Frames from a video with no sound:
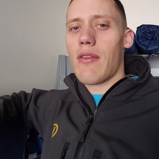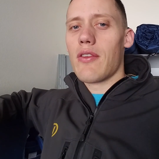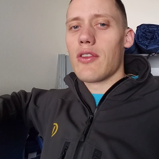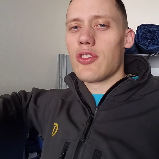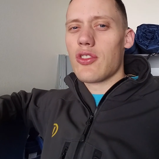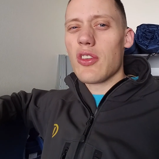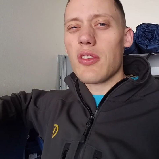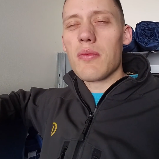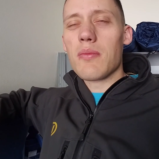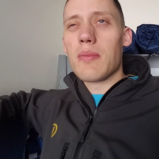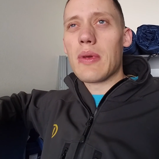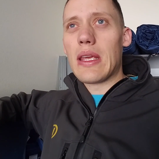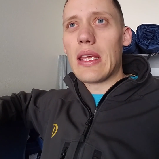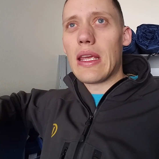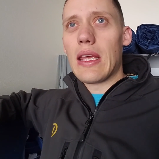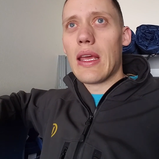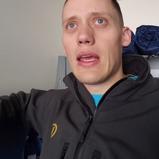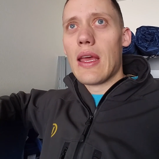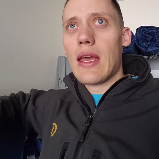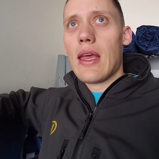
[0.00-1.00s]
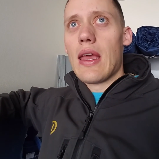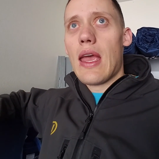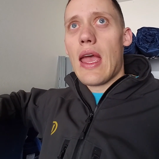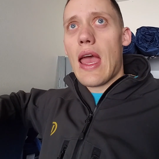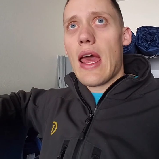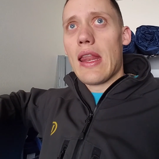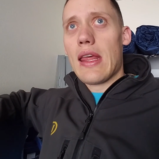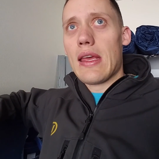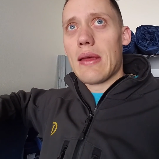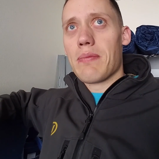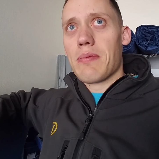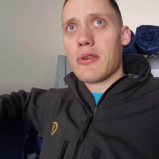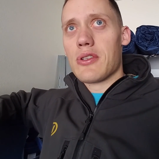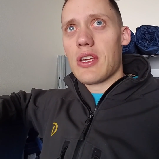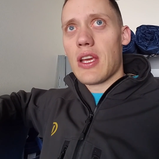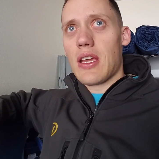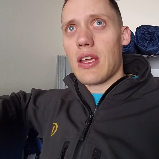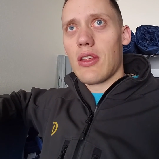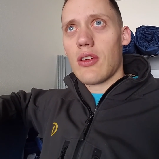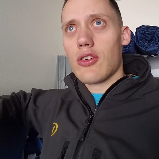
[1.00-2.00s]
There shouldn't be any
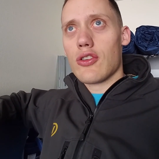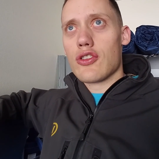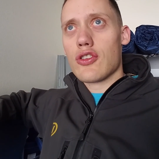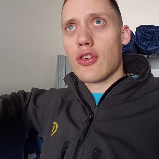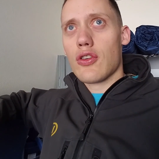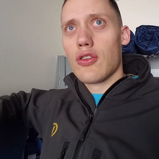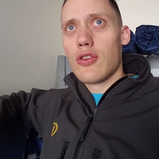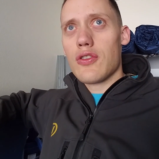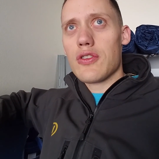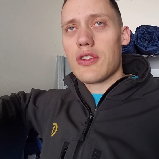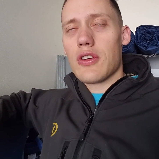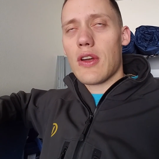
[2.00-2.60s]
particular screws